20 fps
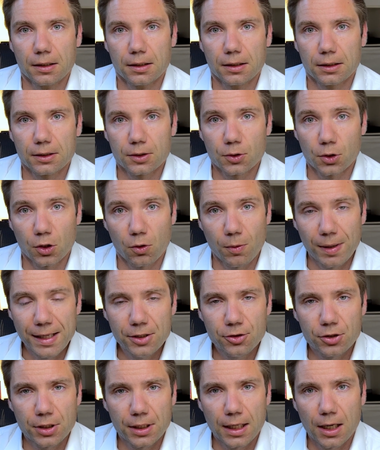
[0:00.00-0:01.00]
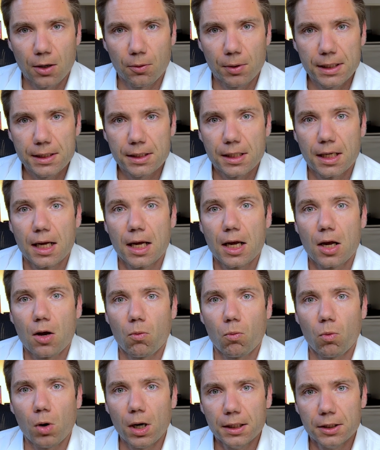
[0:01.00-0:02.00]
So the question now is,
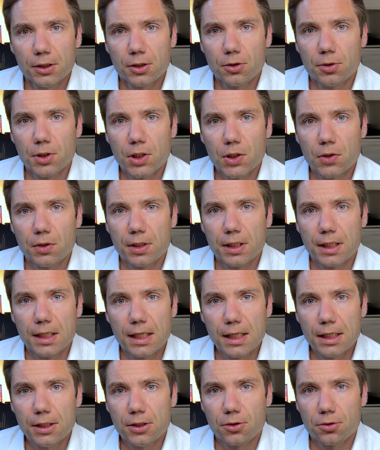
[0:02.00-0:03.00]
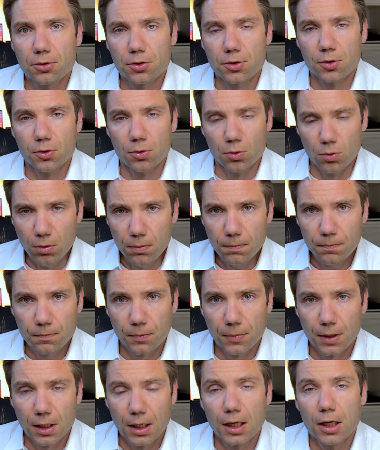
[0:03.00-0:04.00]
what do you need to do
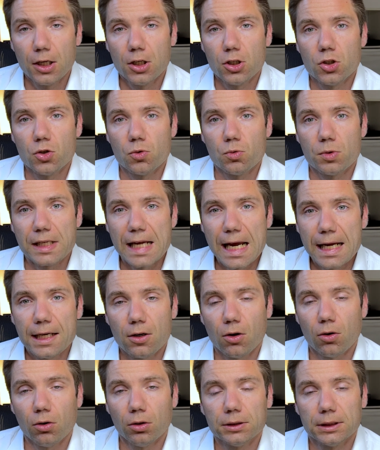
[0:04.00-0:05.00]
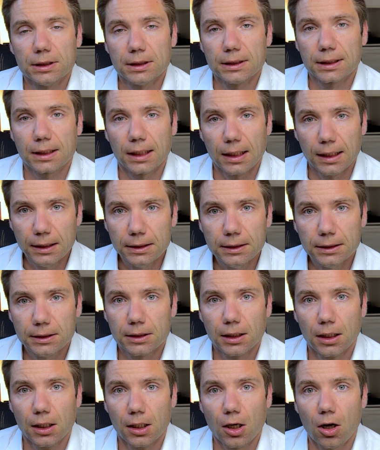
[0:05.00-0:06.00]
to get on this list
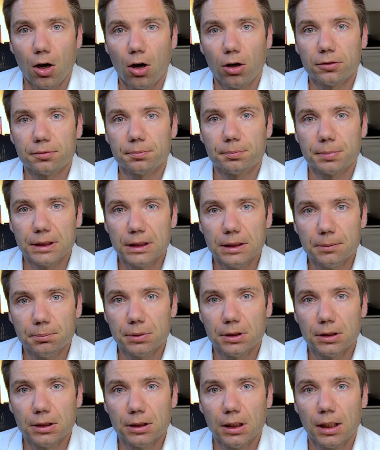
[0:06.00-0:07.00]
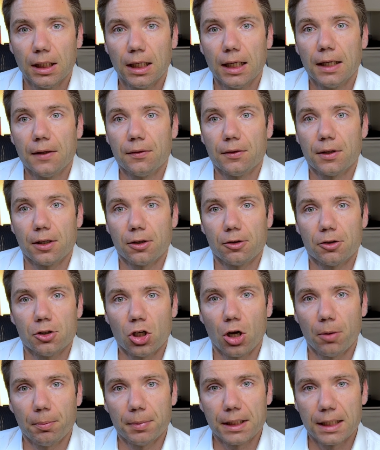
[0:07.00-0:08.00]
of people that are
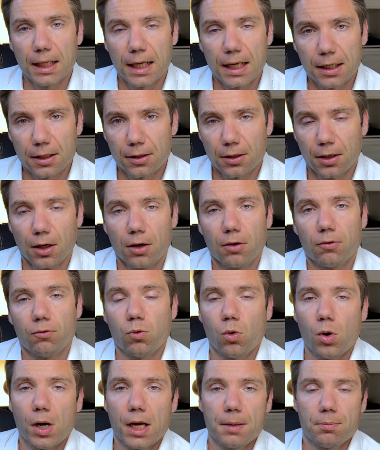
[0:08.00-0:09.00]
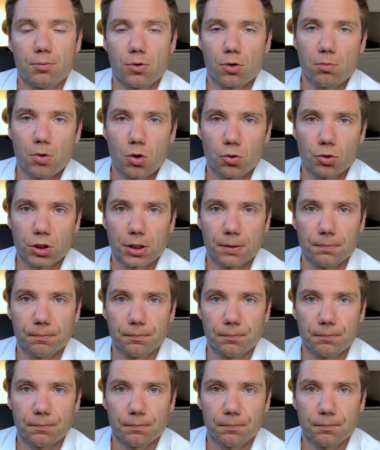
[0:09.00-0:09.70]
nominated for a promotion?